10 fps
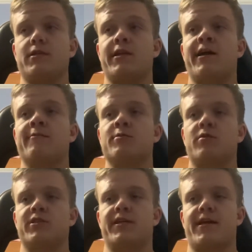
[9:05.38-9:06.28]
I was
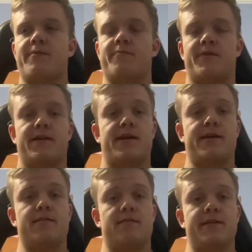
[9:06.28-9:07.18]
watching that game with my
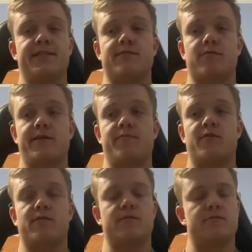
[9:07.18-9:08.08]
dad. His
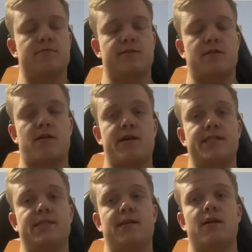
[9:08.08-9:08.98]
3-ball was
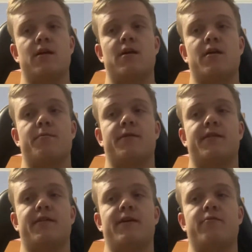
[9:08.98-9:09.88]
crazy. But the
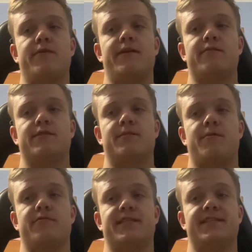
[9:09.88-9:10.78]
thing we noticed the
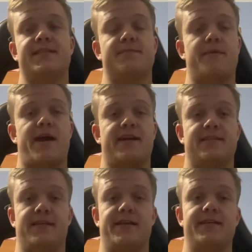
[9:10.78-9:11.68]
most is his
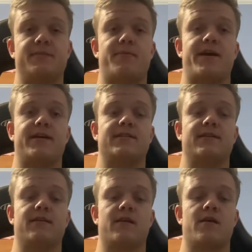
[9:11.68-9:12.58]
passing. His
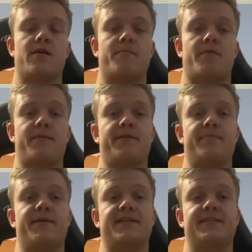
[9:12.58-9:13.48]
passing might be the
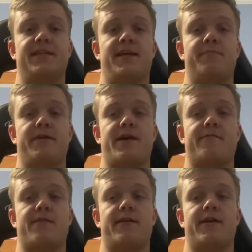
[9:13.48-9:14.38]
best in the
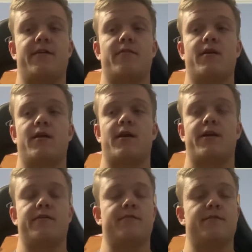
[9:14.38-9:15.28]
NBA right now.
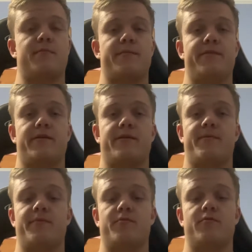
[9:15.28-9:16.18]
I know there might be a lot of
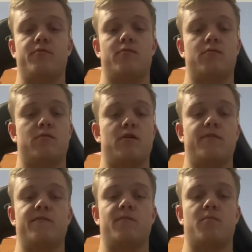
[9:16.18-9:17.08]
people who
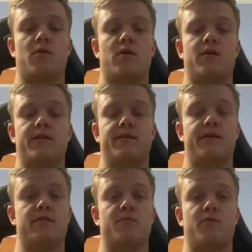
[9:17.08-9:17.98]
love LeBron and
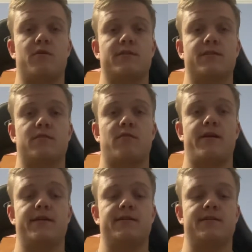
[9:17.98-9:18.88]
think LeBron's the
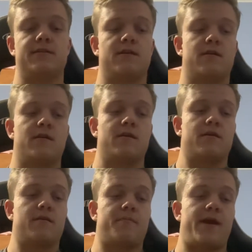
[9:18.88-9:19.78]
greatest
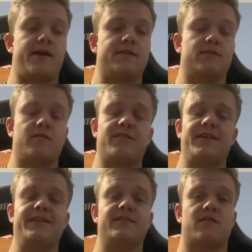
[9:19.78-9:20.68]
passer and all.
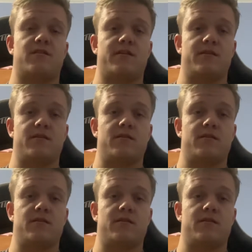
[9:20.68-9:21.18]
He's not.